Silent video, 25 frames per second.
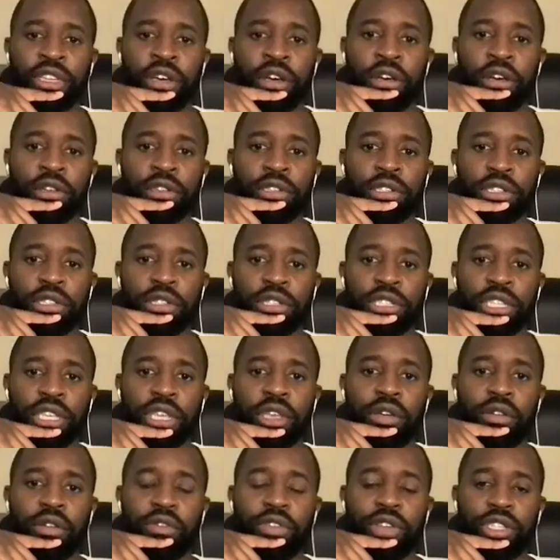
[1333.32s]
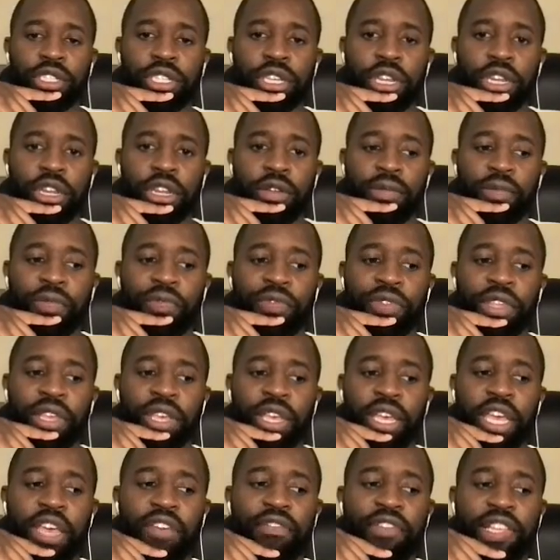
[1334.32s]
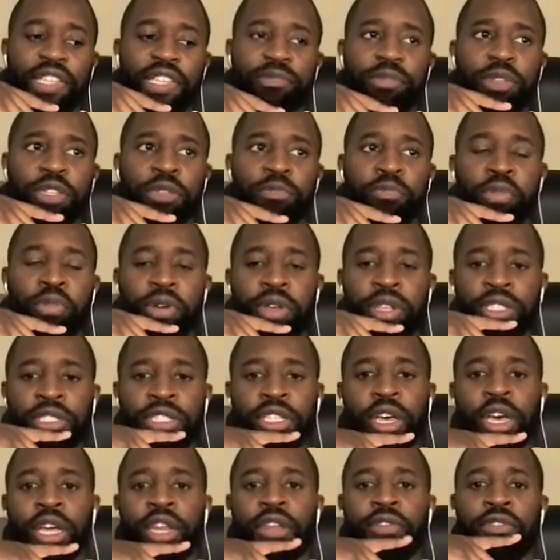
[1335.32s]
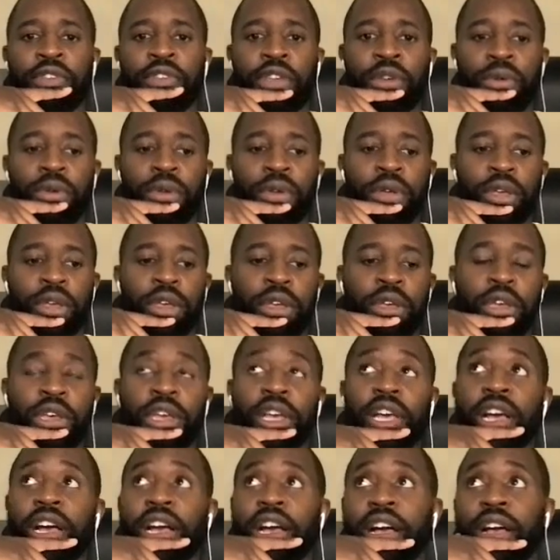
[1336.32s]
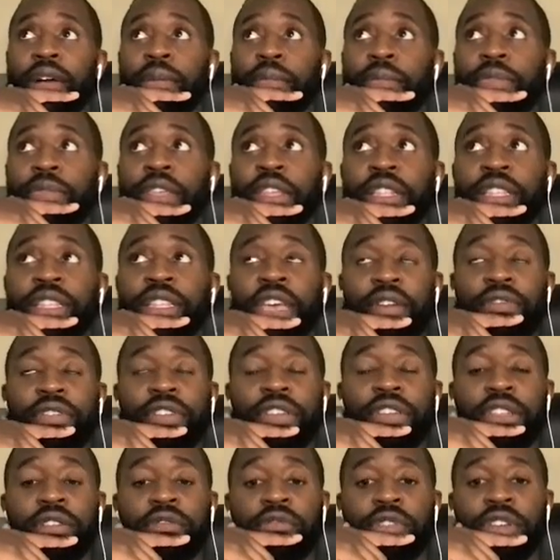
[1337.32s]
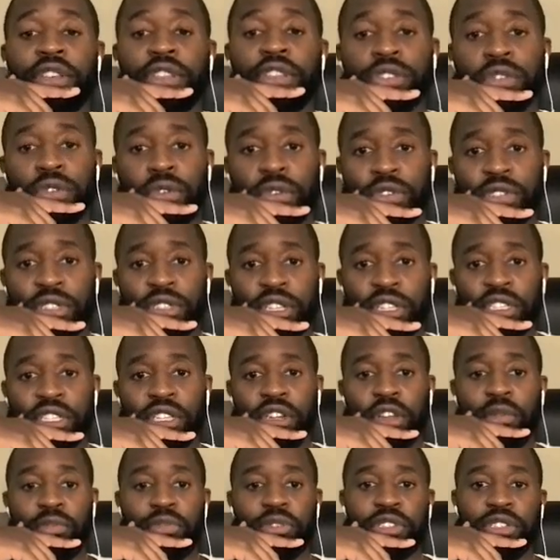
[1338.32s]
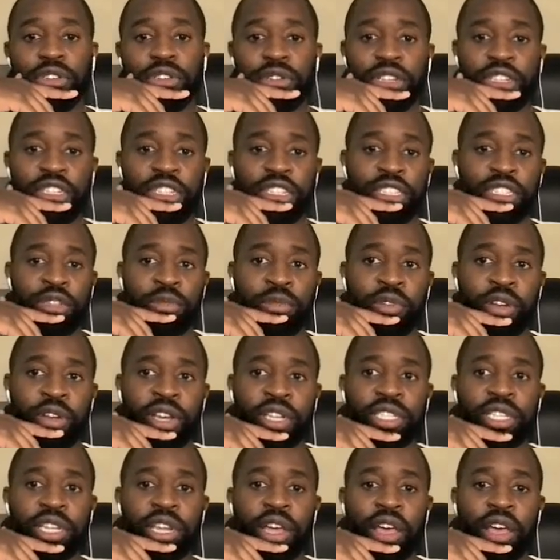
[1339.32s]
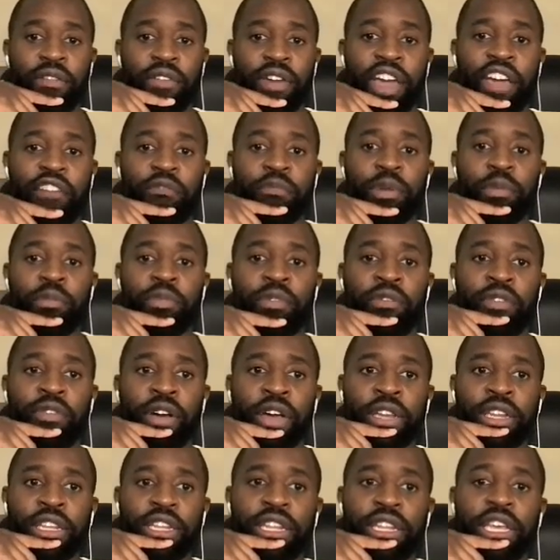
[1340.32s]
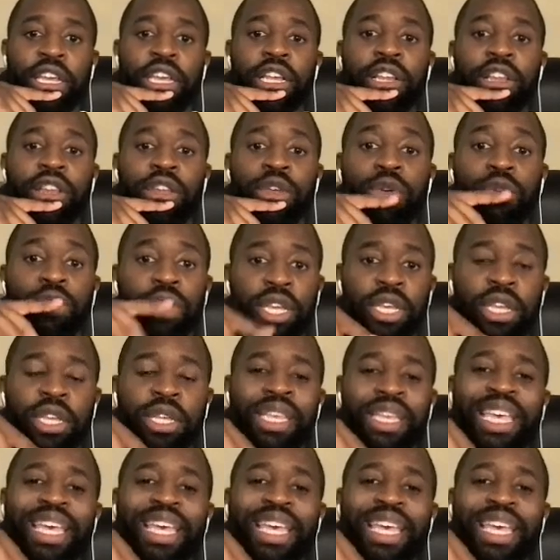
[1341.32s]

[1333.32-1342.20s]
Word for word: are to see your vision, if it's been put inside of you, um, then definitely the resources and opportunities to bring it to life have been provided, including